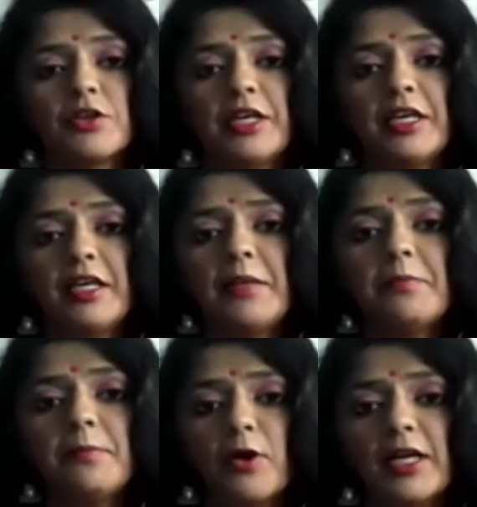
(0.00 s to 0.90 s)
So in an
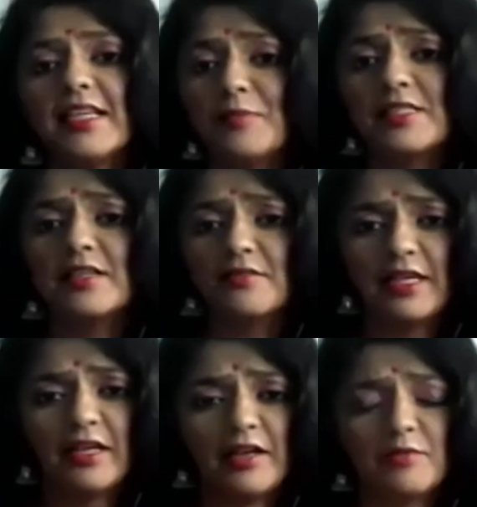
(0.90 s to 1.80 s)
employee sentiment
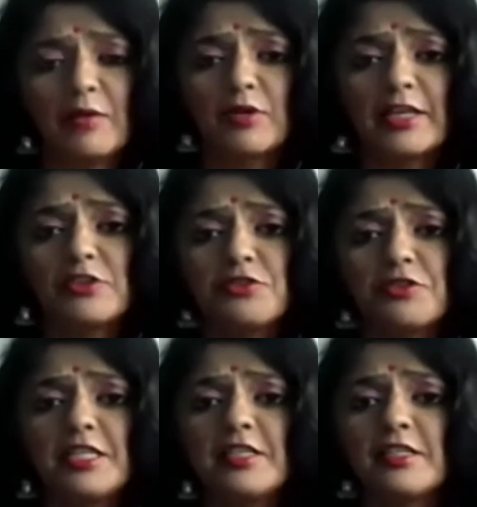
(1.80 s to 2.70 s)
survey, I would like
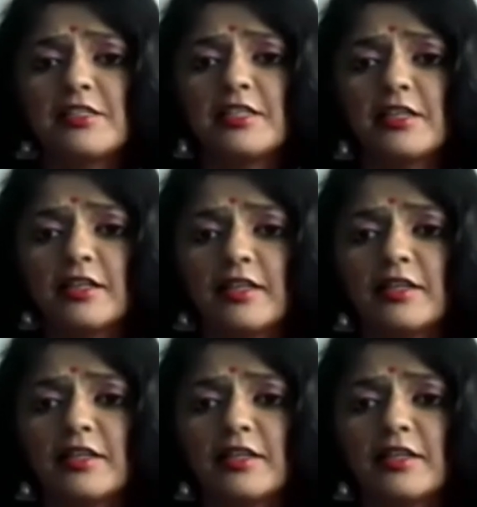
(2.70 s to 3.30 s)
to read it here,